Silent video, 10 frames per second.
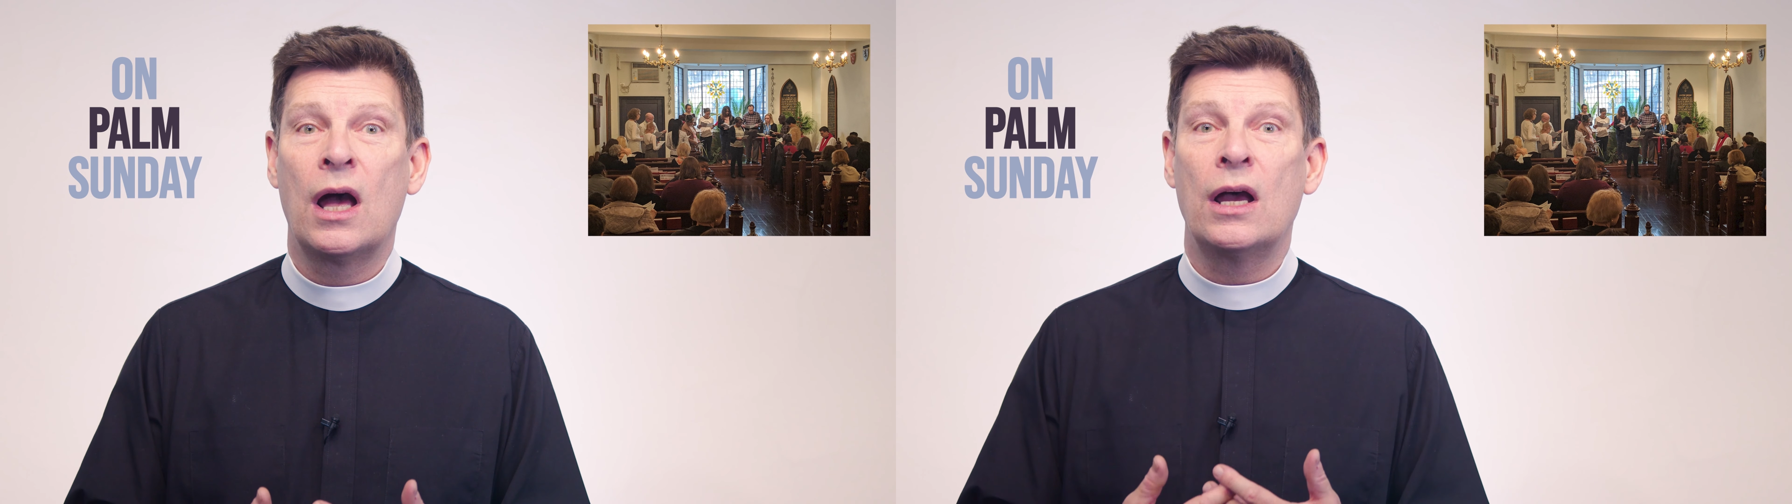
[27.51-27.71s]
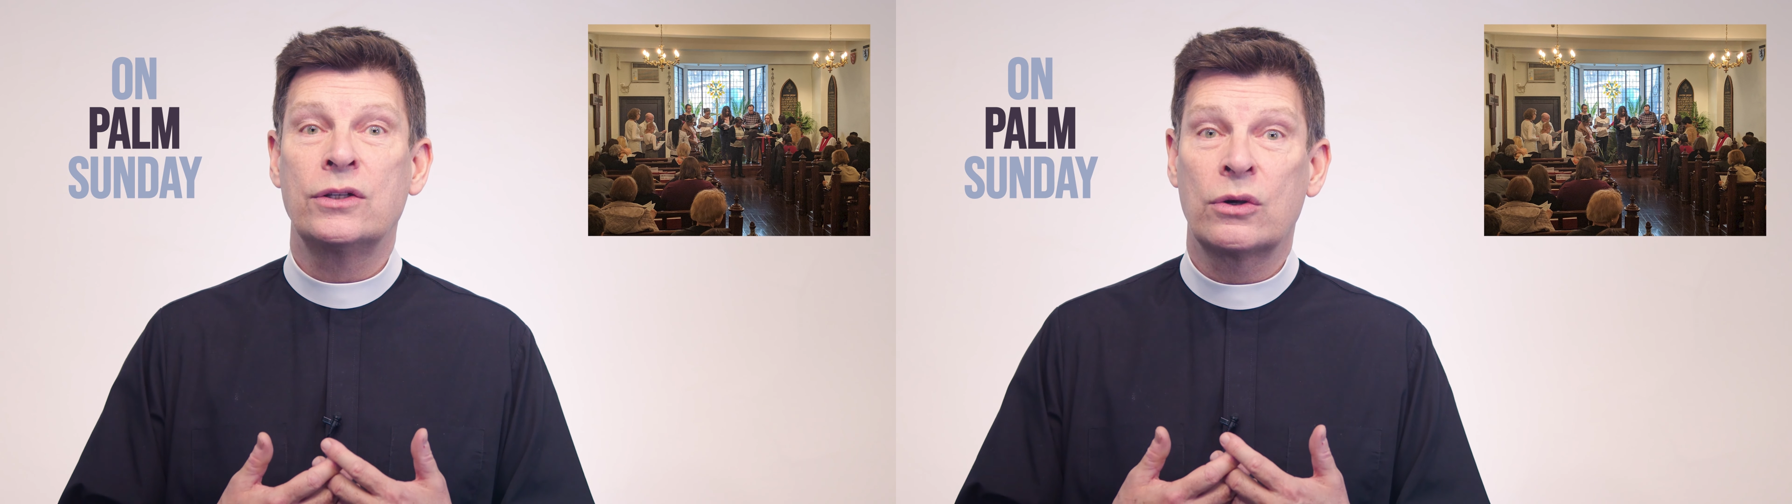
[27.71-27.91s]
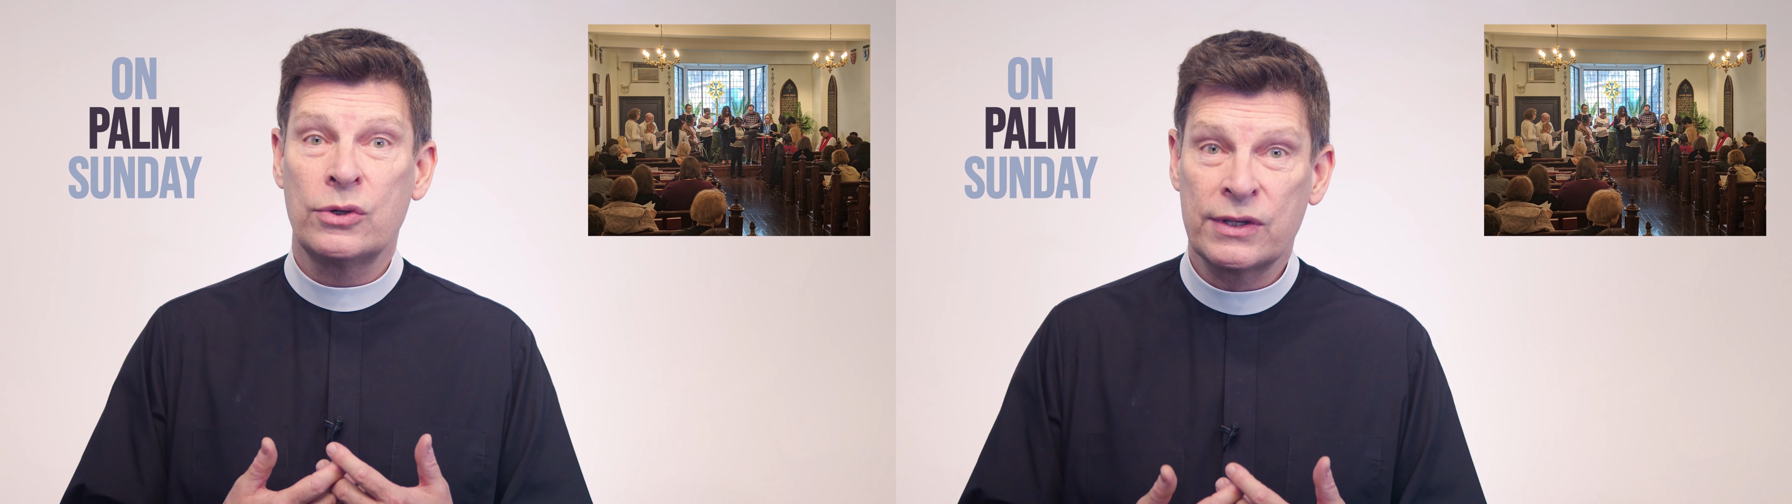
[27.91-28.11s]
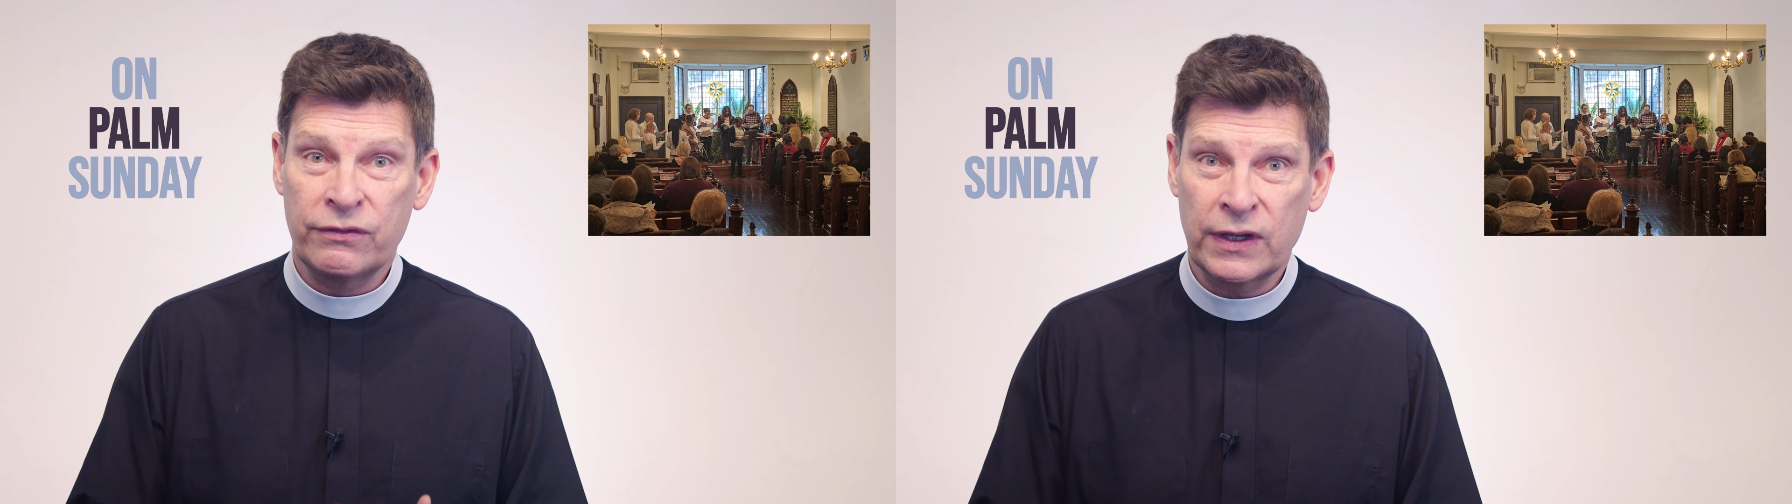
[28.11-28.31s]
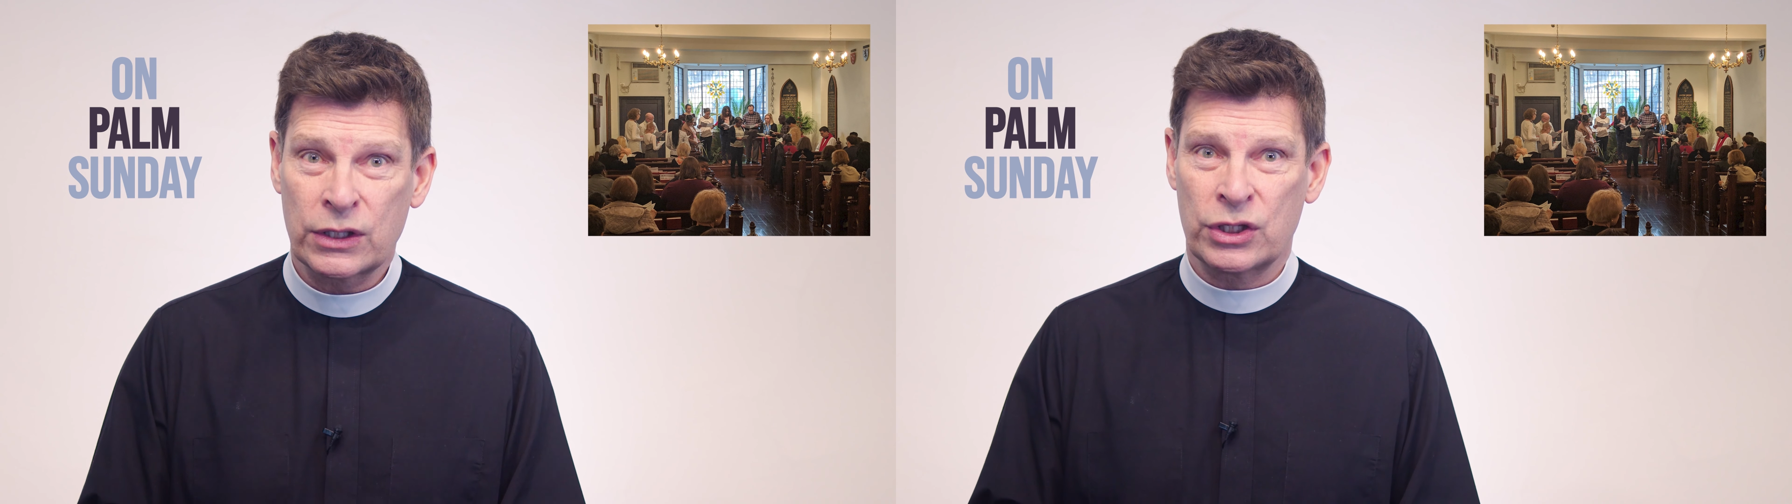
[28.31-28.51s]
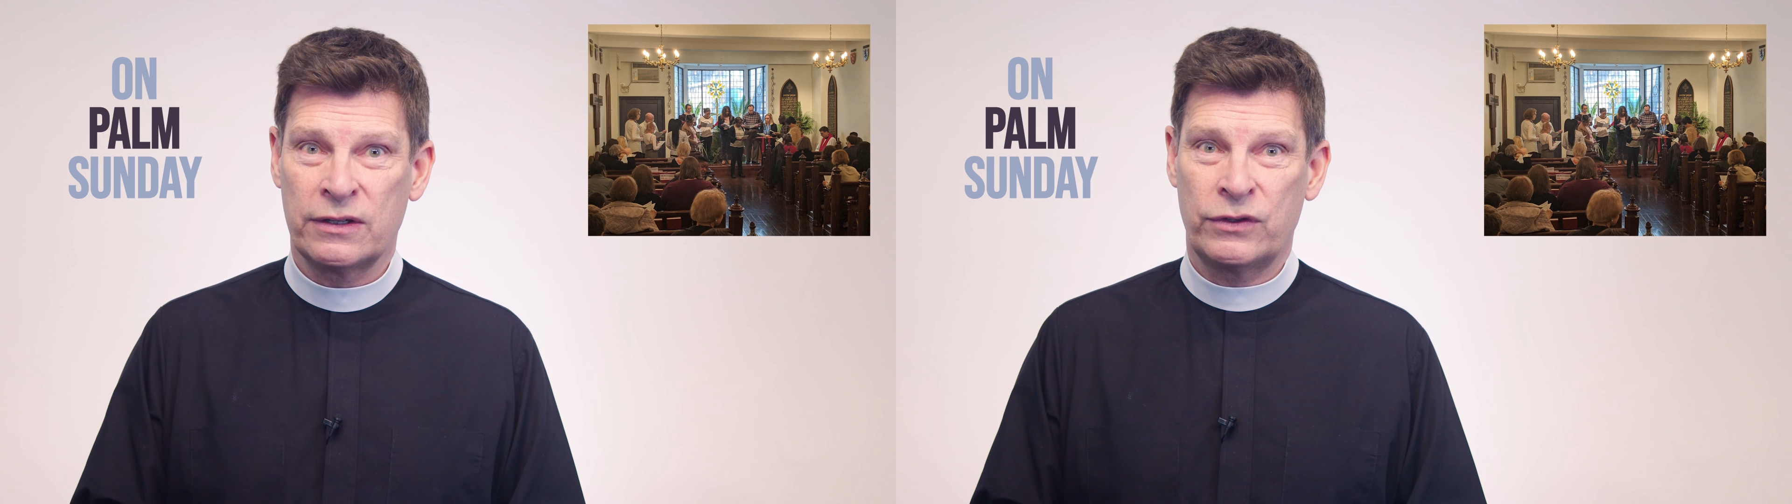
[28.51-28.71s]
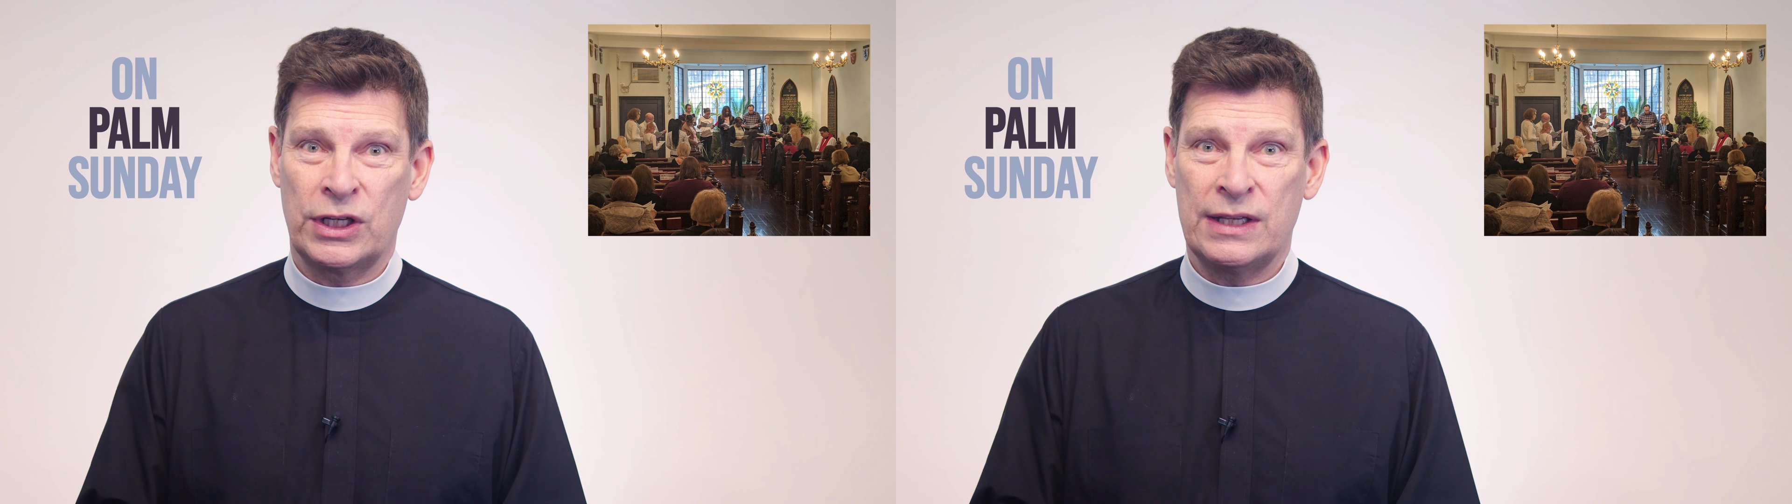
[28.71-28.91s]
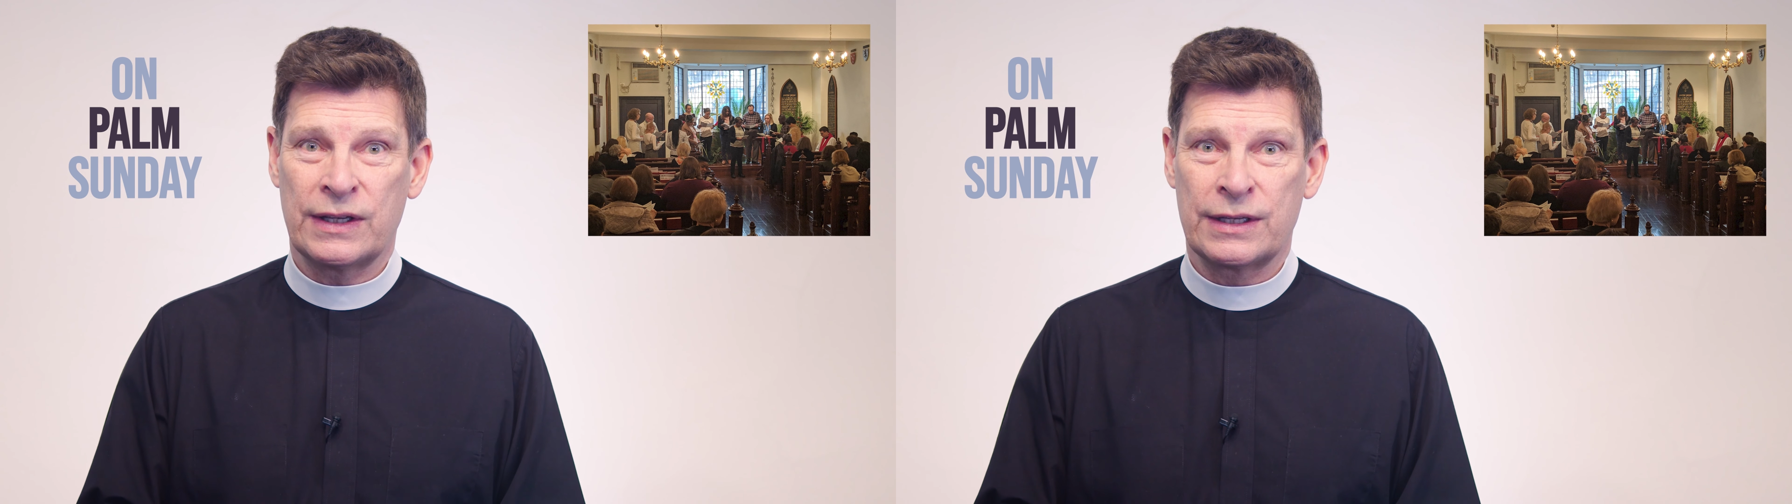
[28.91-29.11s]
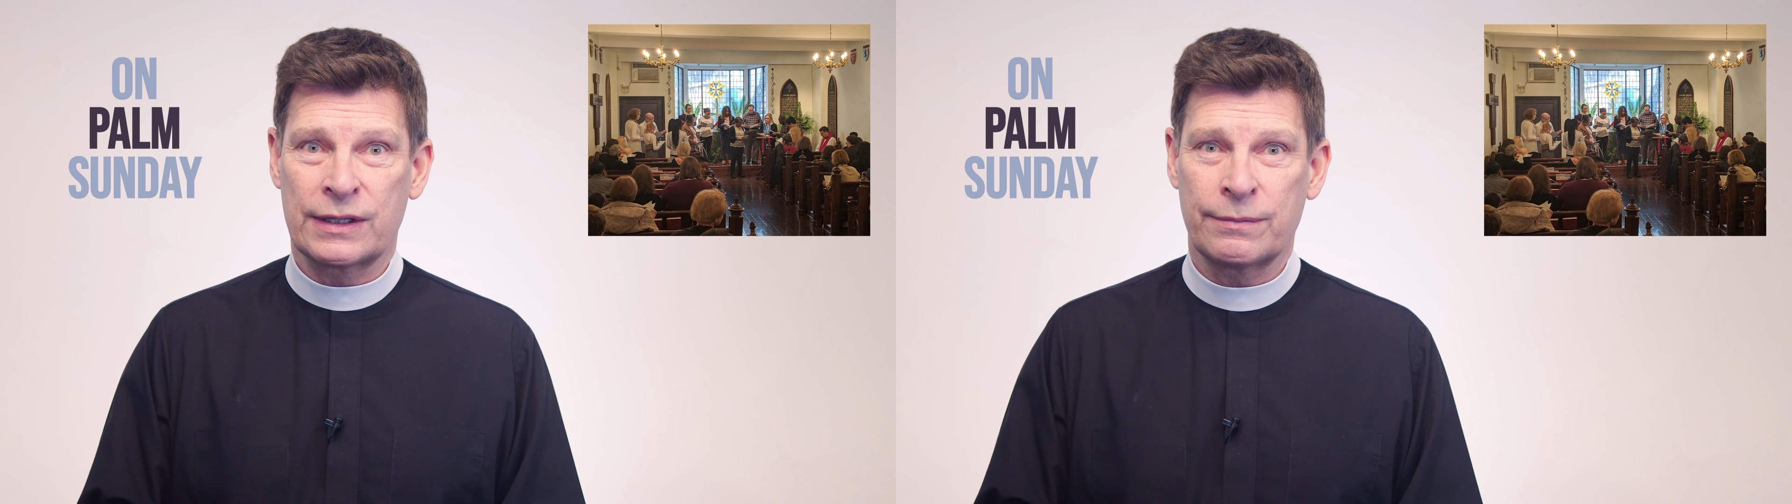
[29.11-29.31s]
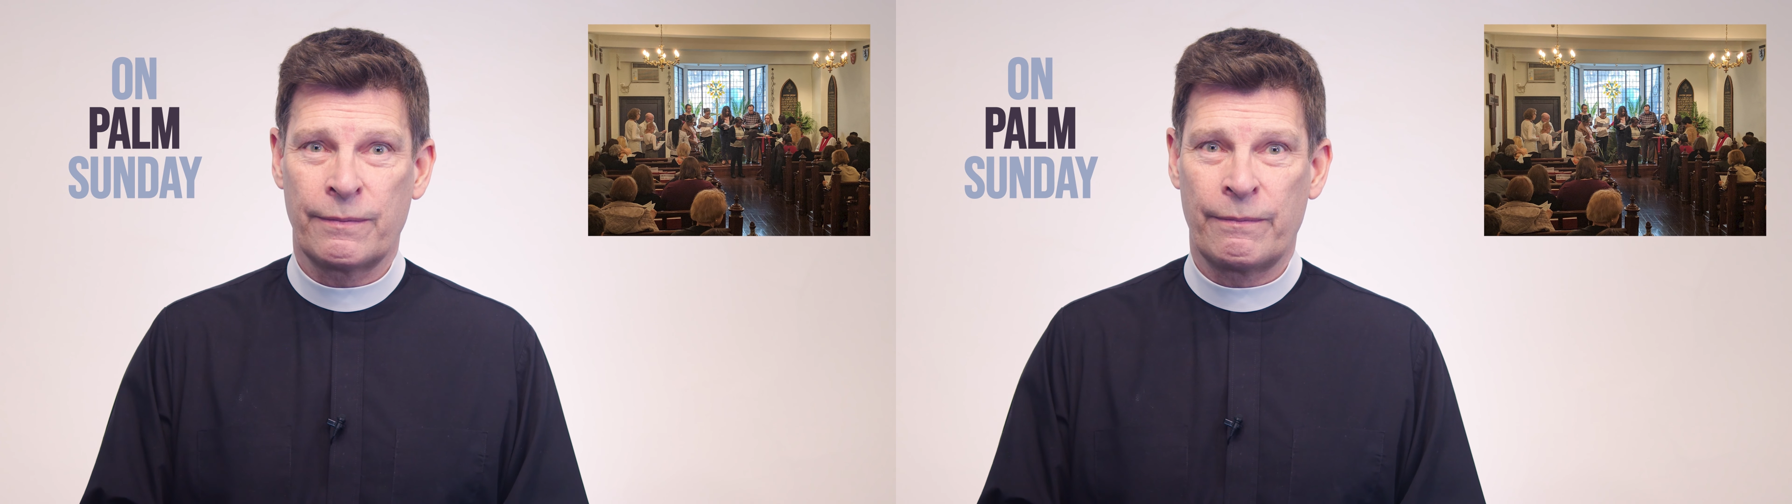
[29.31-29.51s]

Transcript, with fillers: and crucifixion of Jesus.